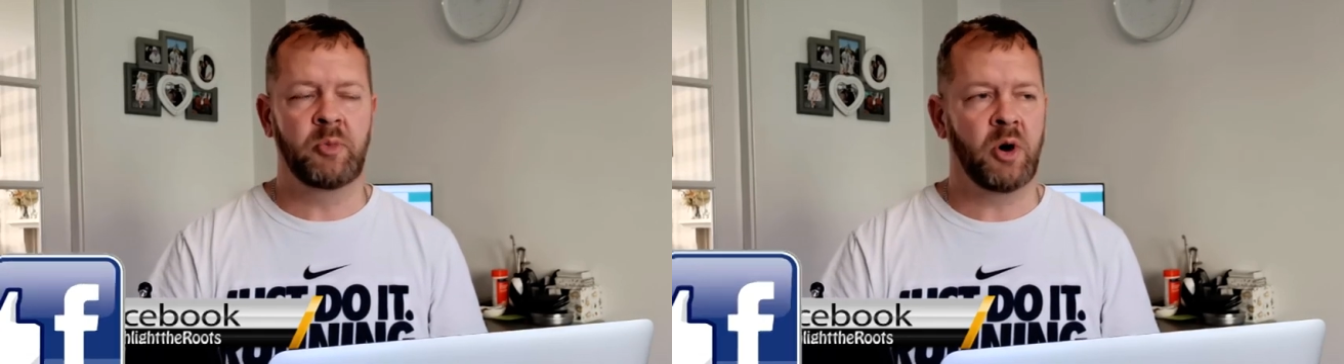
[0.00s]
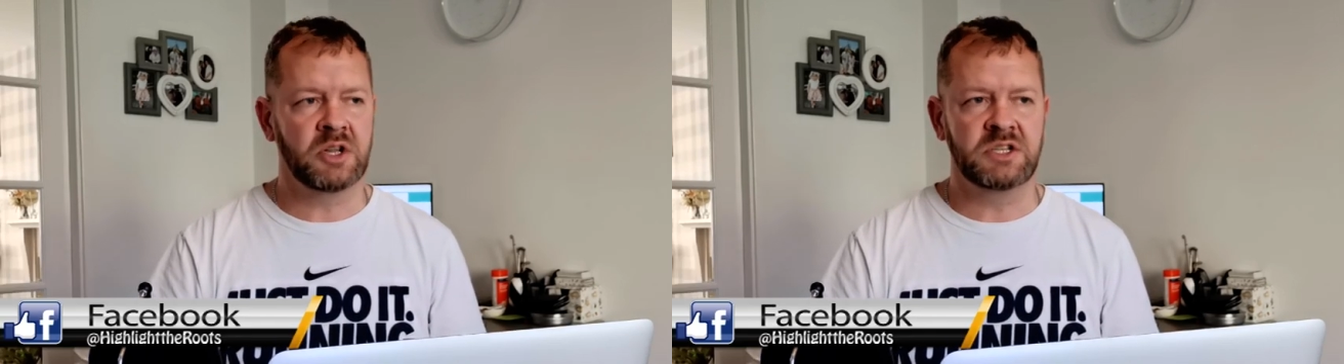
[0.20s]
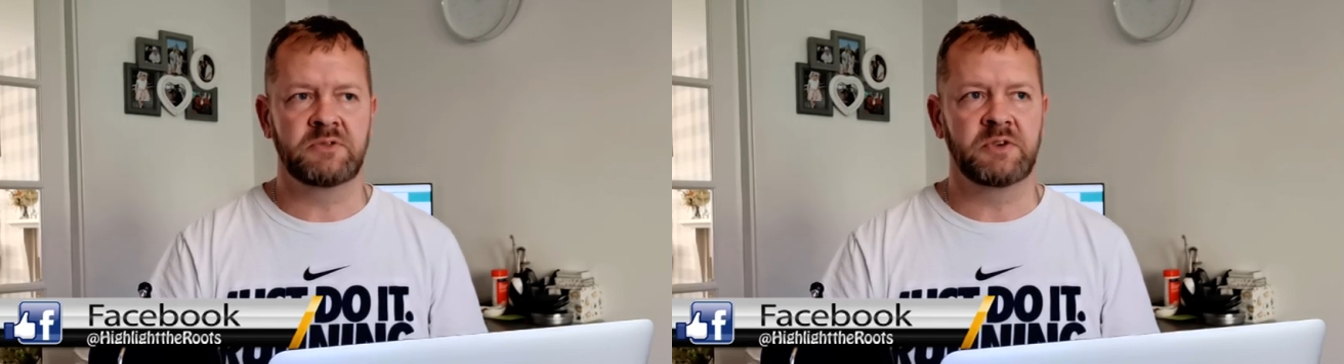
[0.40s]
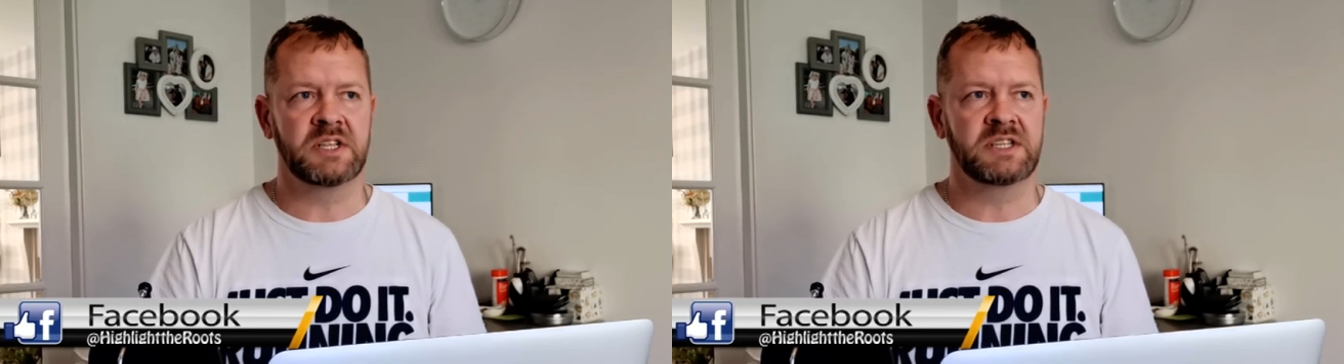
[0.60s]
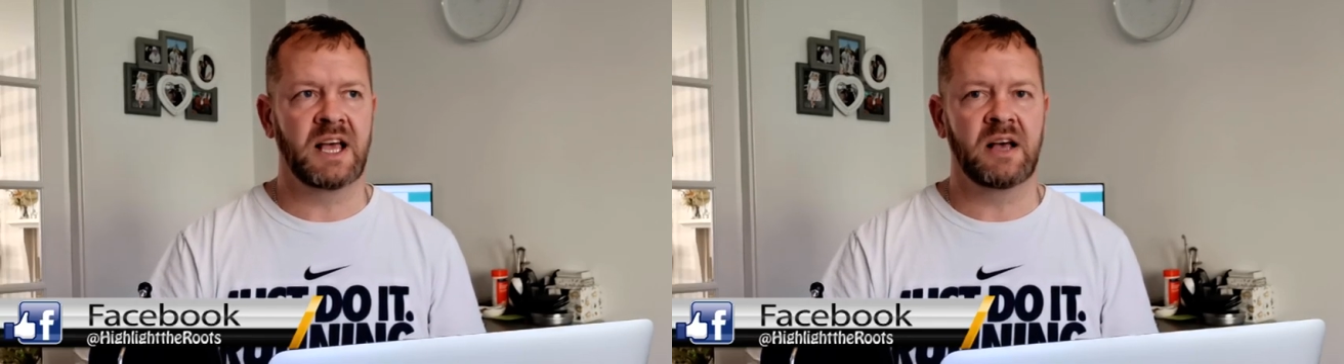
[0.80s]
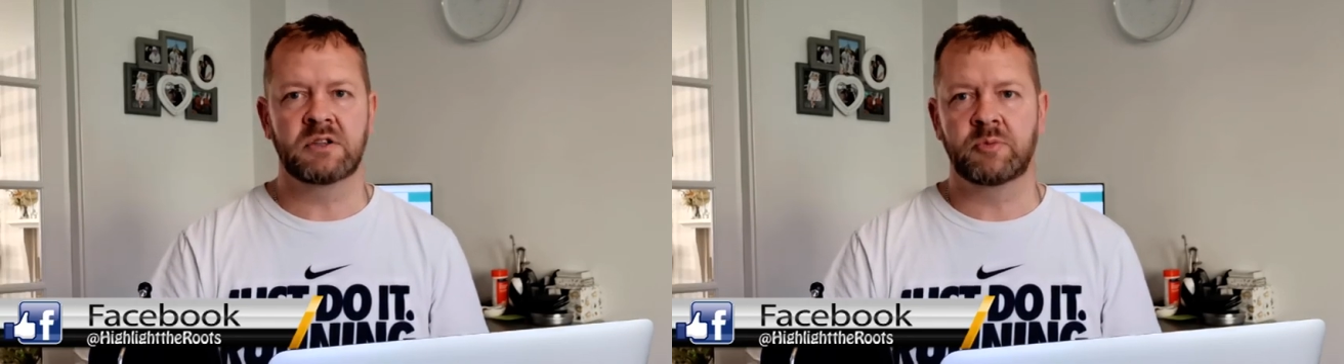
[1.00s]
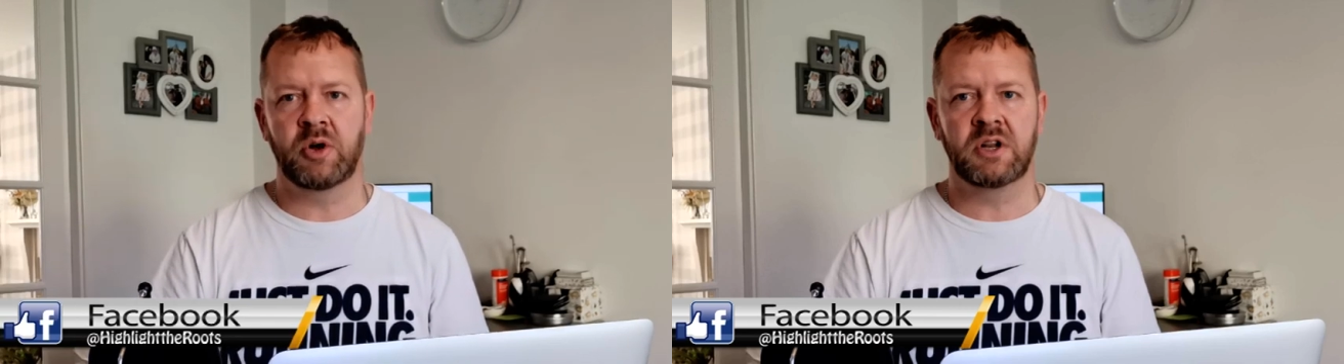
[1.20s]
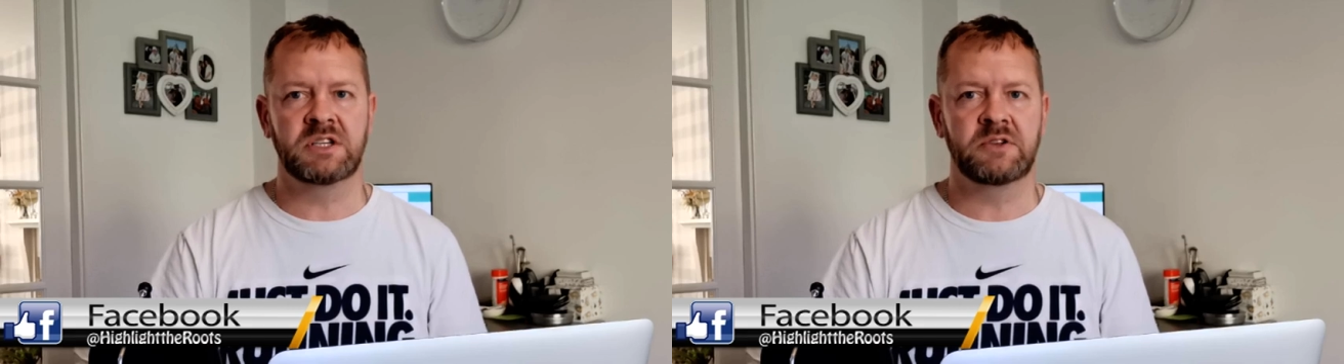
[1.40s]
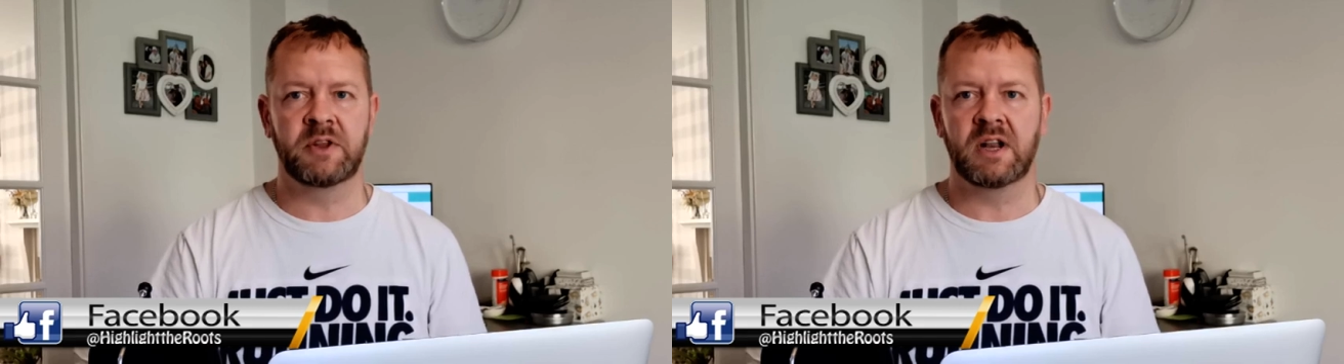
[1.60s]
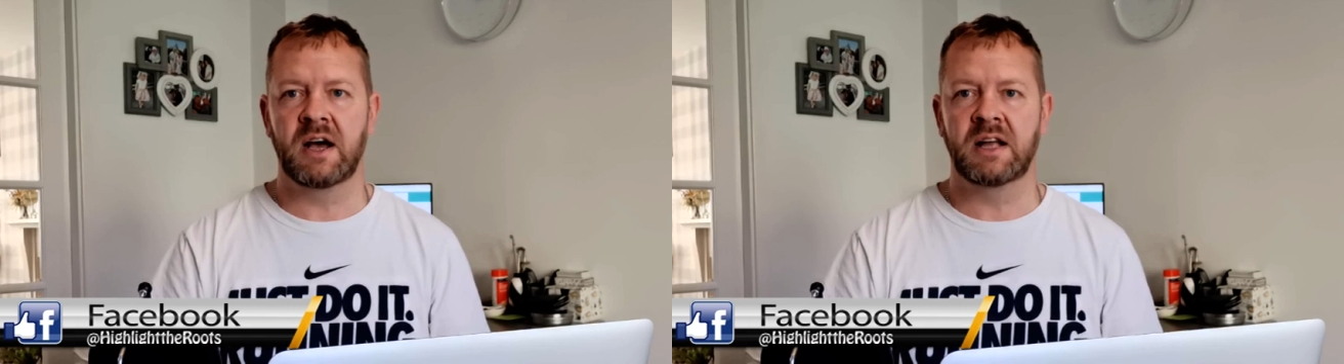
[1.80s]
Apologies for the sounds, apologies
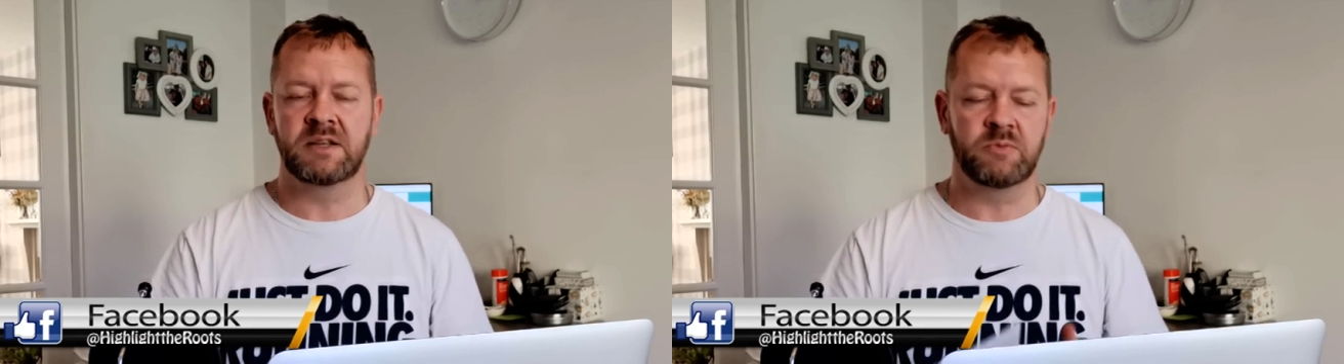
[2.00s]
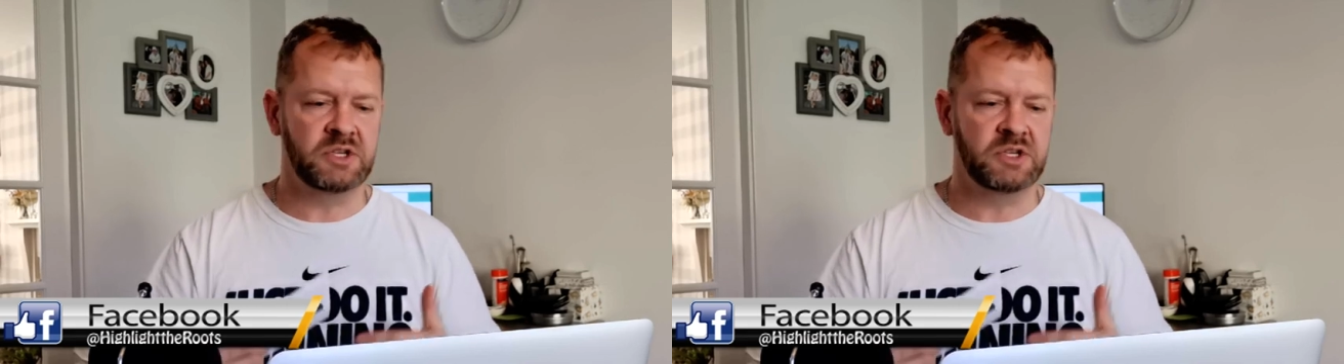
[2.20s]
for the lighting.